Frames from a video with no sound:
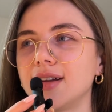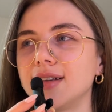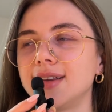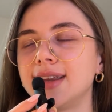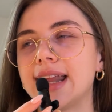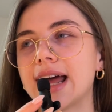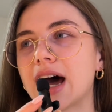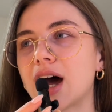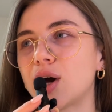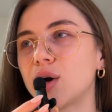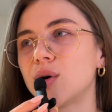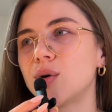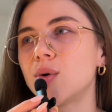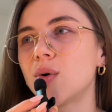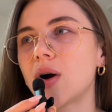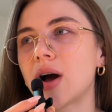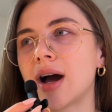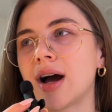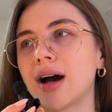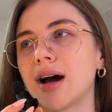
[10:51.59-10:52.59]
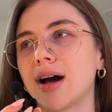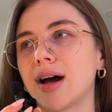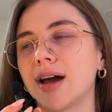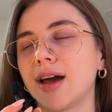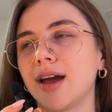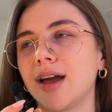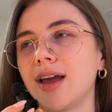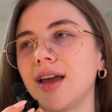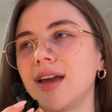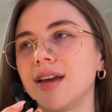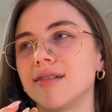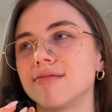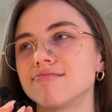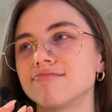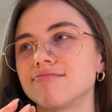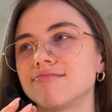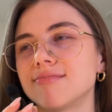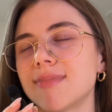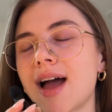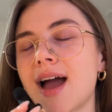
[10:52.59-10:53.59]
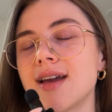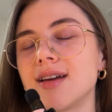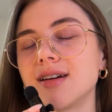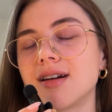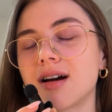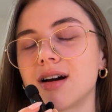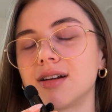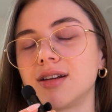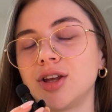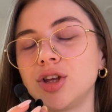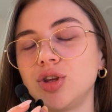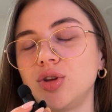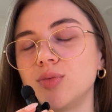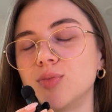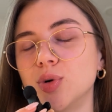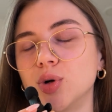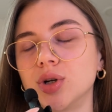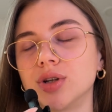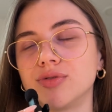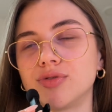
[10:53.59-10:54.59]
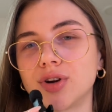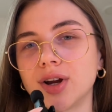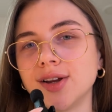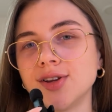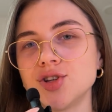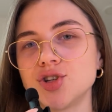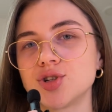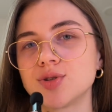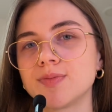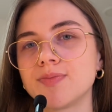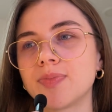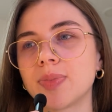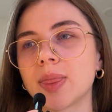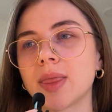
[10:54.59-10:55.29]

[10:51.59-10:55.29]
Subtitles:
Now I got a new book in French.